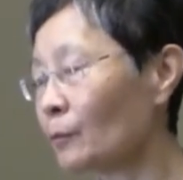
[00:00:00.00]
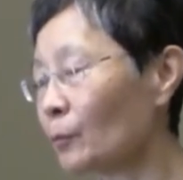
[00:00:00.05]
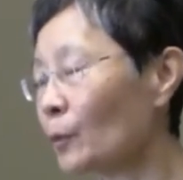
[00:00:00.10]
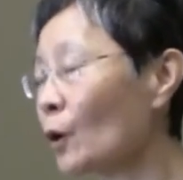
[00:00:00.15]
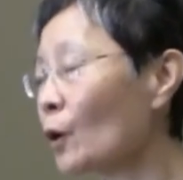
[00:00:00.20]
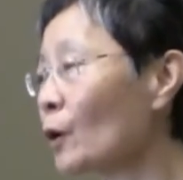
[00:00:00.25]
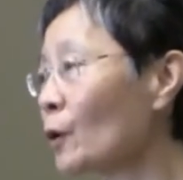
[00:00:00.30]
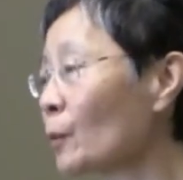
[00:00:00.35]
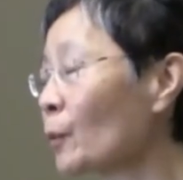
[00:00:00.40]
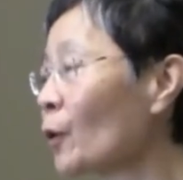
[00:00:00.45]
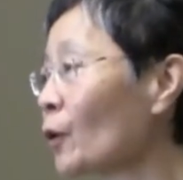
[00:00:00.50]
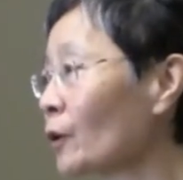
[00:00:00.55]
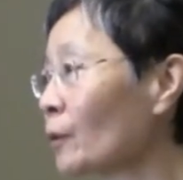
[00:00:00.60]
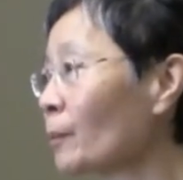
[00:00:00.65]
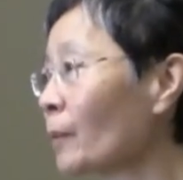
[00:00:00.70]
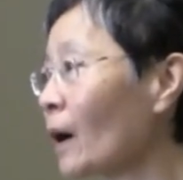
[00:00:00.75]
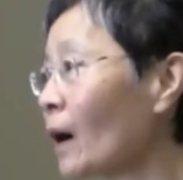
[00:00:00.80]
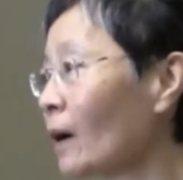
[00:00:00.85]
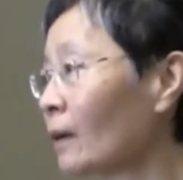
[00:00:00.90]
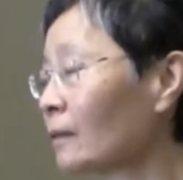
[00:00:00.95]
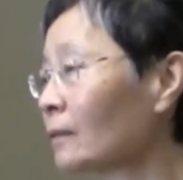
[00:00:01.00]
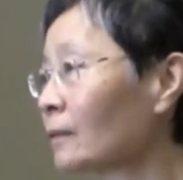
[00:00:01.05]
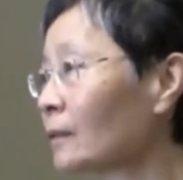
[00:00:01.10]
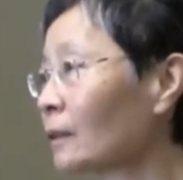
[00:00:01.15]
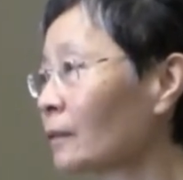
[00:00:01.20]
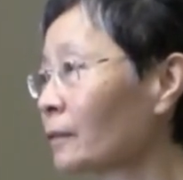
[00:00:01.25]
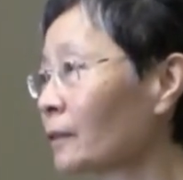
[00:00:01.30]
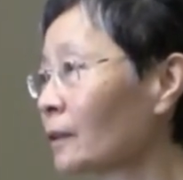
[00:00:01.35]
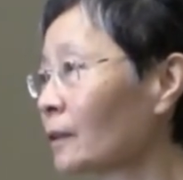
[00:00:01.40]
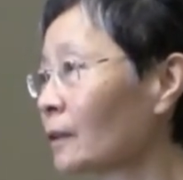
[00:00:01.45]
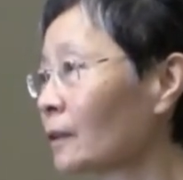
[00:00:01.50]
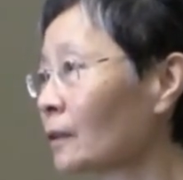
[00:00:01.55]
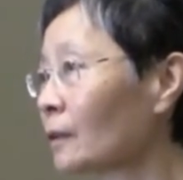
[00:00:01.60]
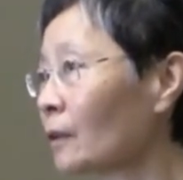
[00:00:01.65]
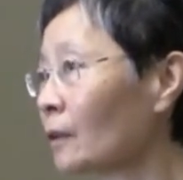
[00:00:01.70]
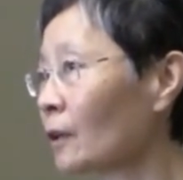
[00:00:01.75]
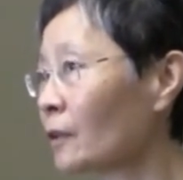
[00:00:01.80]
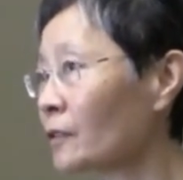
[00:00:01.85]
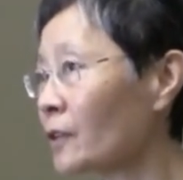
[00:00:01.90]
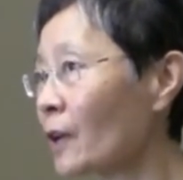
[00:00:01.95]
mm-hmm. more important part of the
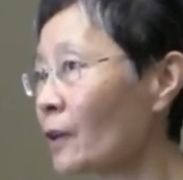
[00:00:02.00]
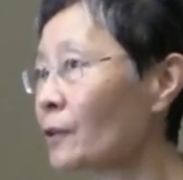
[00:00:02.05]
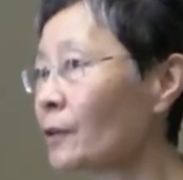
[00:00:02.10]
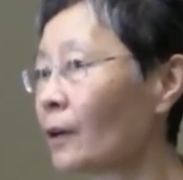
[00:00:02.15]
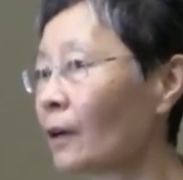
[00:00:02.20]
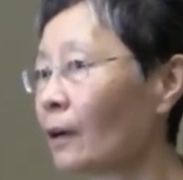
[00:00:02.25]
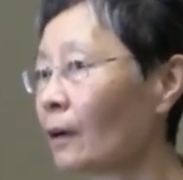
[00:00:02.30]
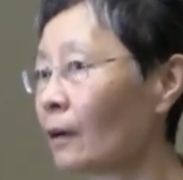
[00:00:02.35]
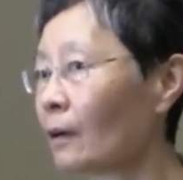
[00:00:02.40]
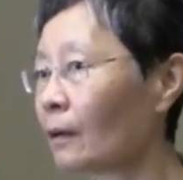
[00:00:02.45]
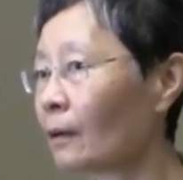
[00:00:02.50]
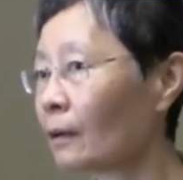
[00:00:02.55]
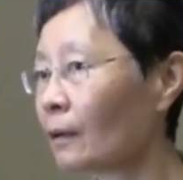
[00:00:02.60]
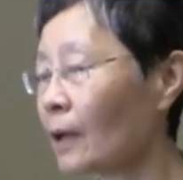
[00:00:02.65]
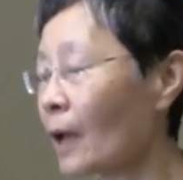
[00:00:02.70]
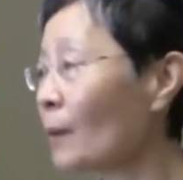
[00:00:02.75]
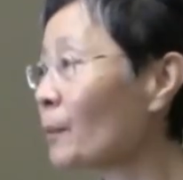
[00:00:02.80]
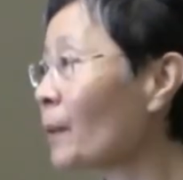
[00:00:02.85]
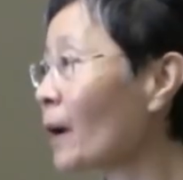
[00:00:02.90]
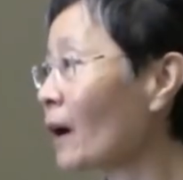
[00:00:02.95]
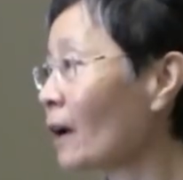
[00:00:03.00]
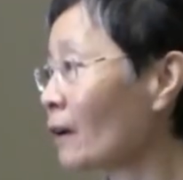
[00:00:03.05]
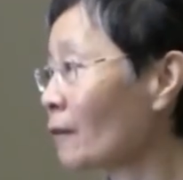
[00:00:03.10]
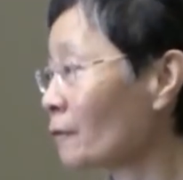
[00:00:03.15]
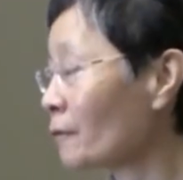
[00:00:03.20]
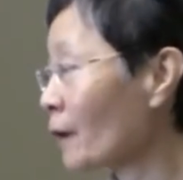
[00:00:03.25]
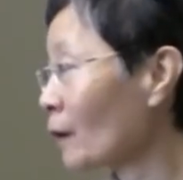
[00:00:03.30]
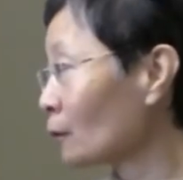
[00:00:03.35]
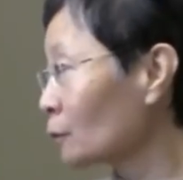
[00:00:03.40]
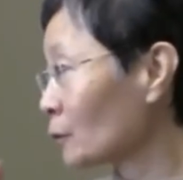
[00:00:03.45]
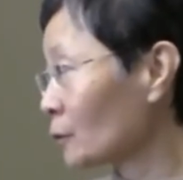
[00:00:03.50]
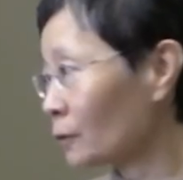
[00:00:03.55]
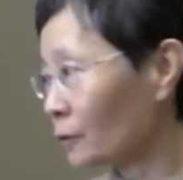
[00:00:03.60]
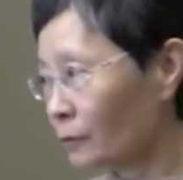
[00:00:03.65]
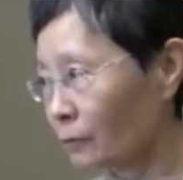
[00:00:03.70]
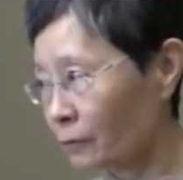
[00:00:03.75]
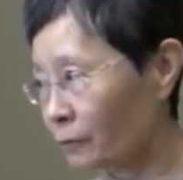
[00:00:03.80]
uh, empire fell to